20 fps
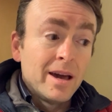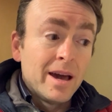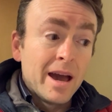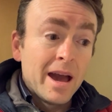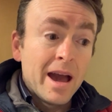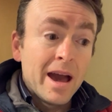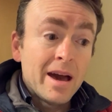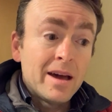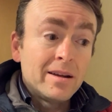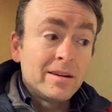
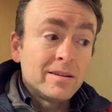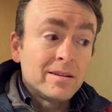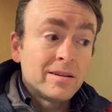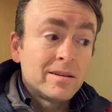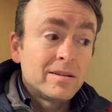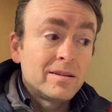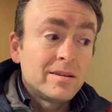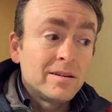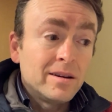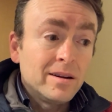And
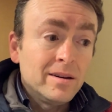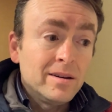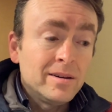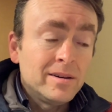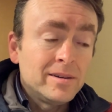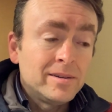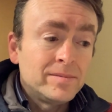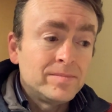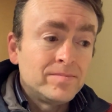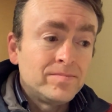
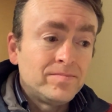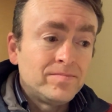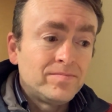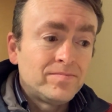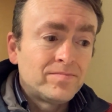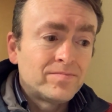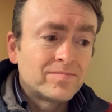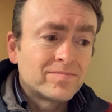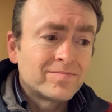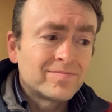
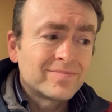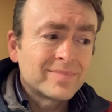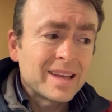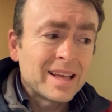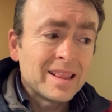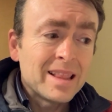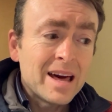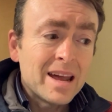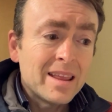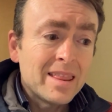a
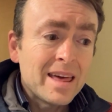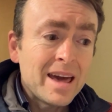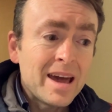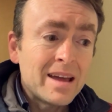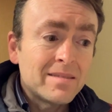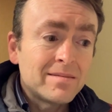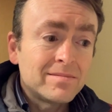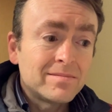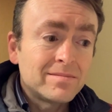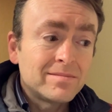lot of
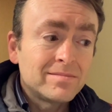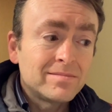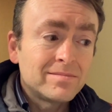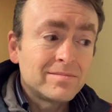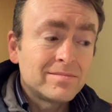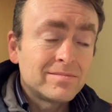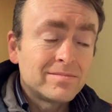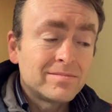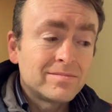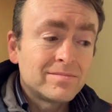that
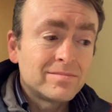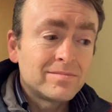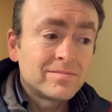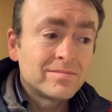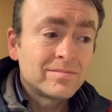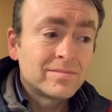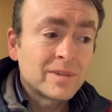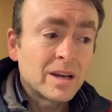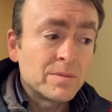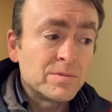
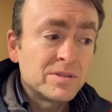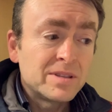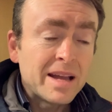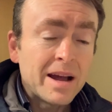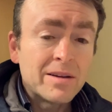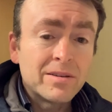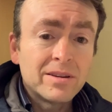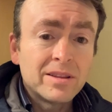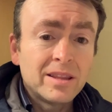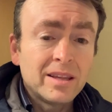comes
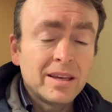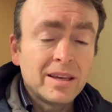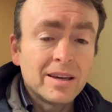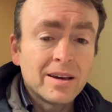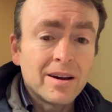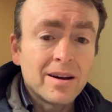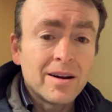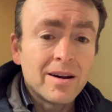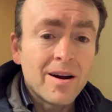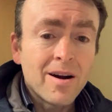down to the
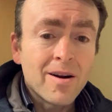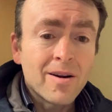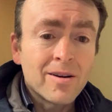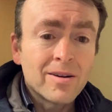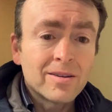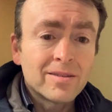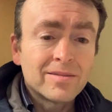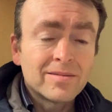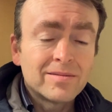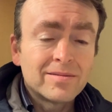
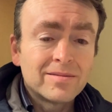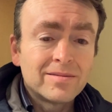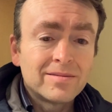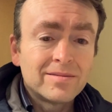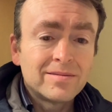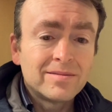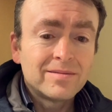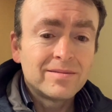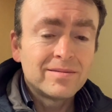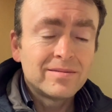art
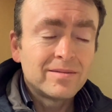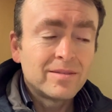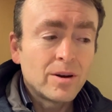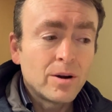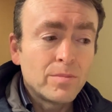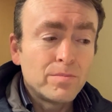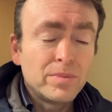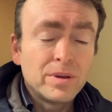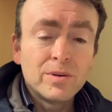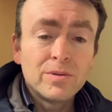
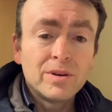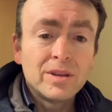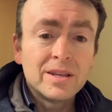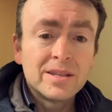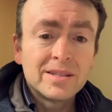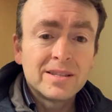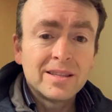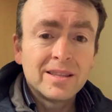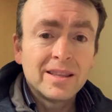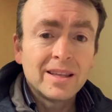or beauty
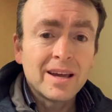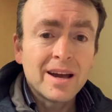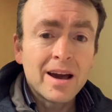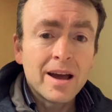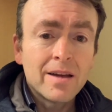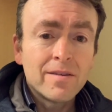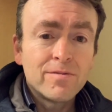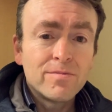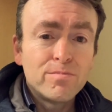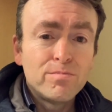is in the
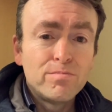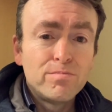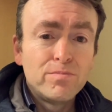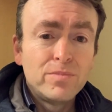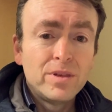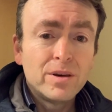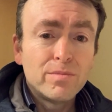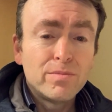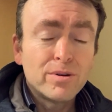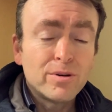eye of
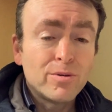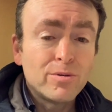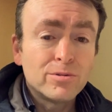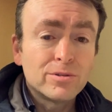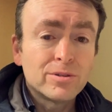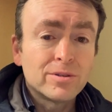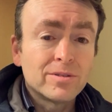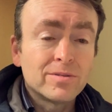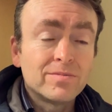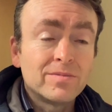the
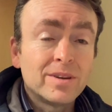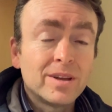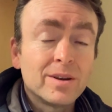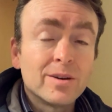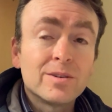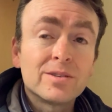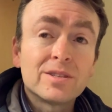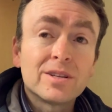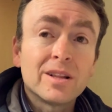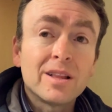beholder. You
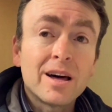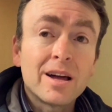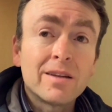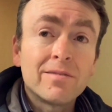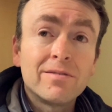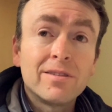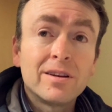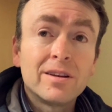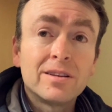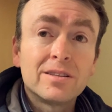know, it's a lot
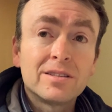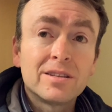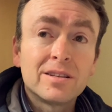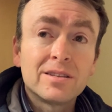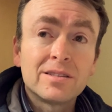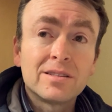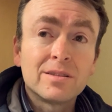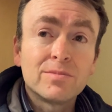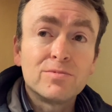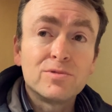of it is a
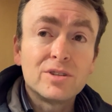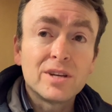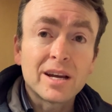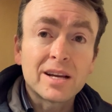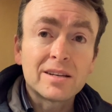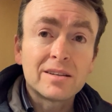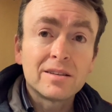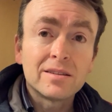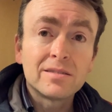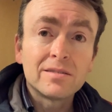
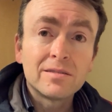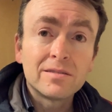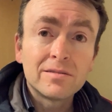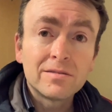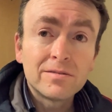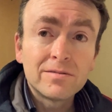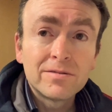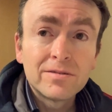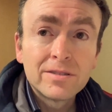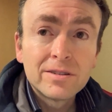
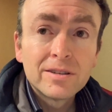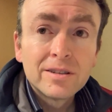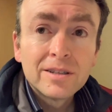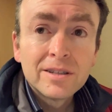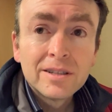subjective